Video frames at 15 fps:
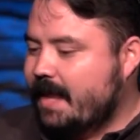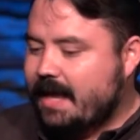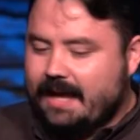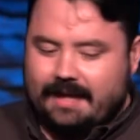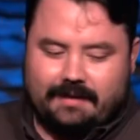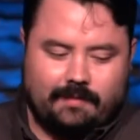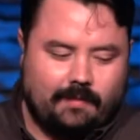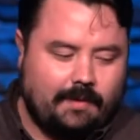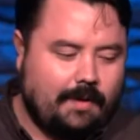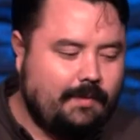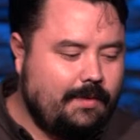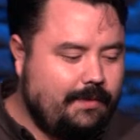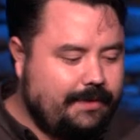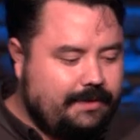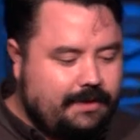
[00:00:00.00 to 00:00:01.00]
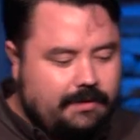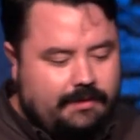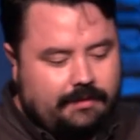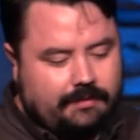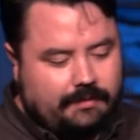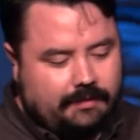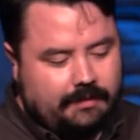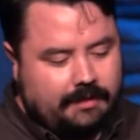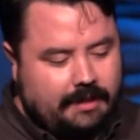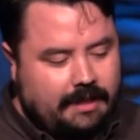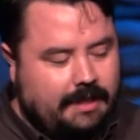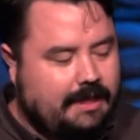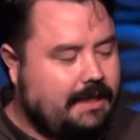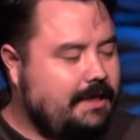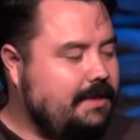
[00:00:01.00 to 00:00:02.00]
what we would do
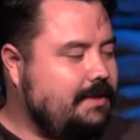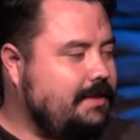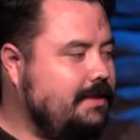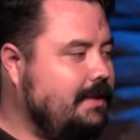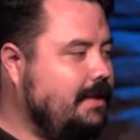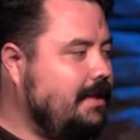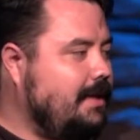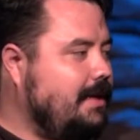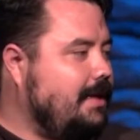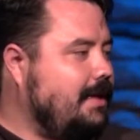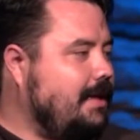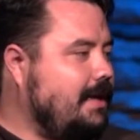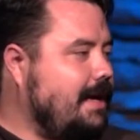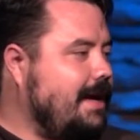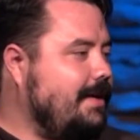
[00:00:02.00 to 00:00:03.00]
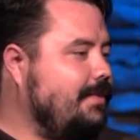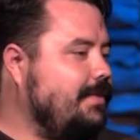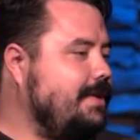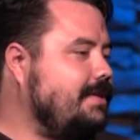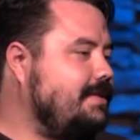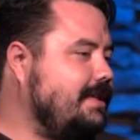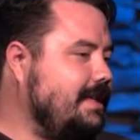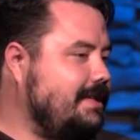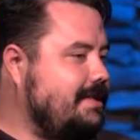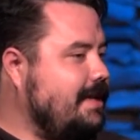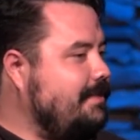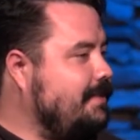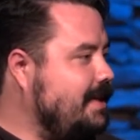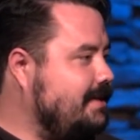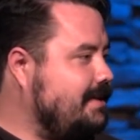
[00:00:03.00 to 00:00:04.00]
is we used to get
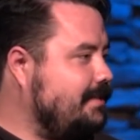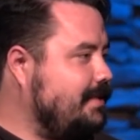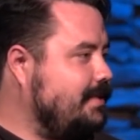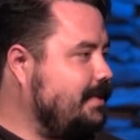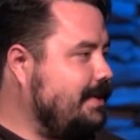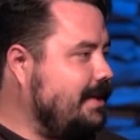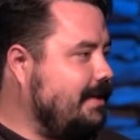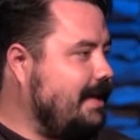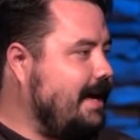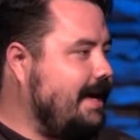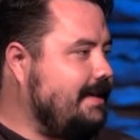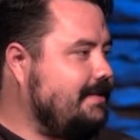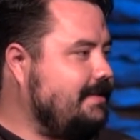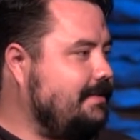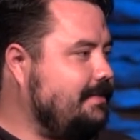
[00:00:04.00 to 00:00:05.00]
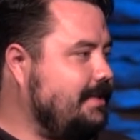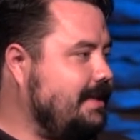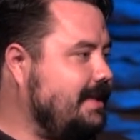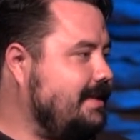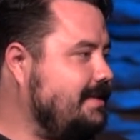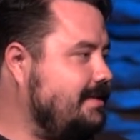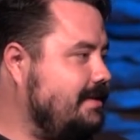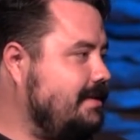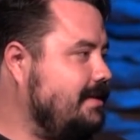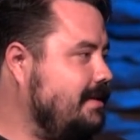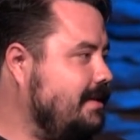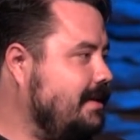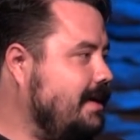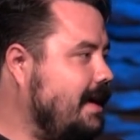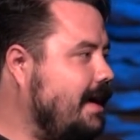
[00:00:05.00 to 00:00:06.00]
10 minutes in between class, because
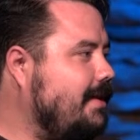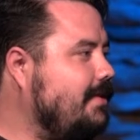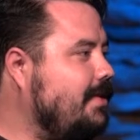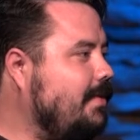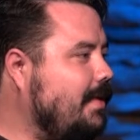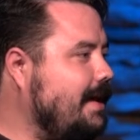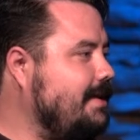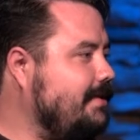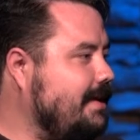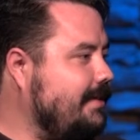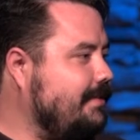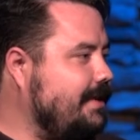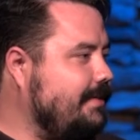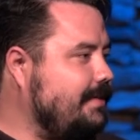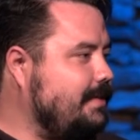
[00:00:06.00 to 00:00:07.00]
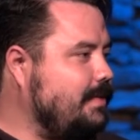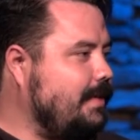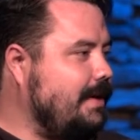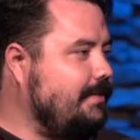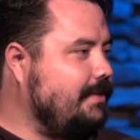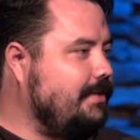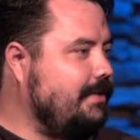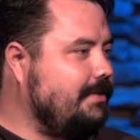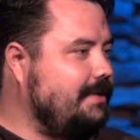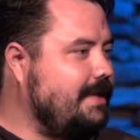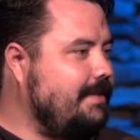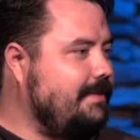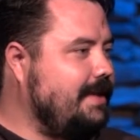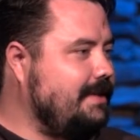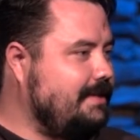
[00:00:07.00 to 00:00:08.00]
I don't know why you'd ever give a 12-year-old
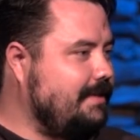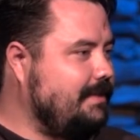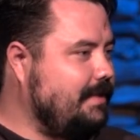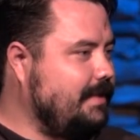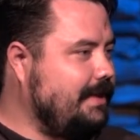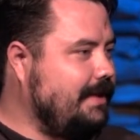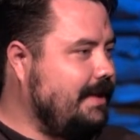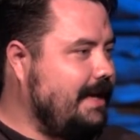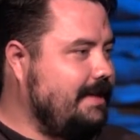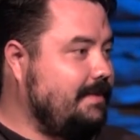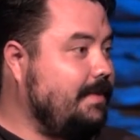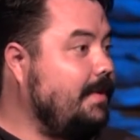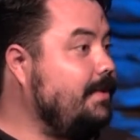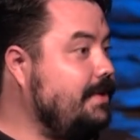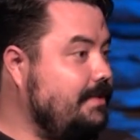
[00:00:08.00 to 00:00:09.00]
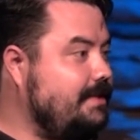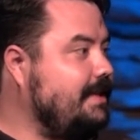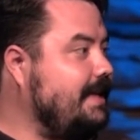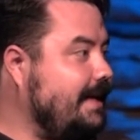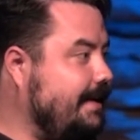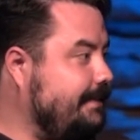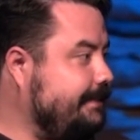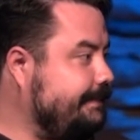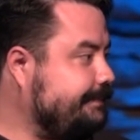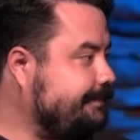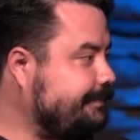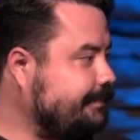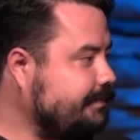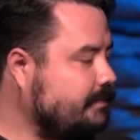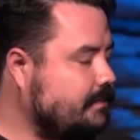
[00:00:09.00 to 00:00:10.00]
10 minutes in between class, but we used to get it.
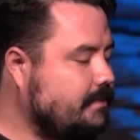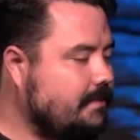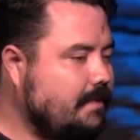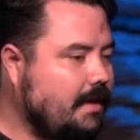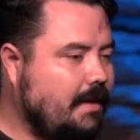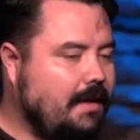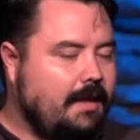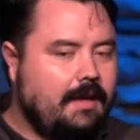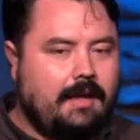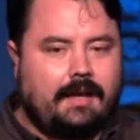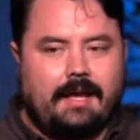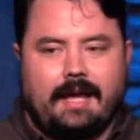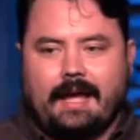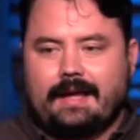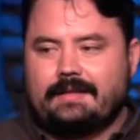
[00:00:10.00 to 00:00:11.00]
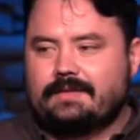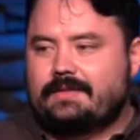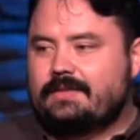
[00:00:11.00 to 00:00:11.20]
And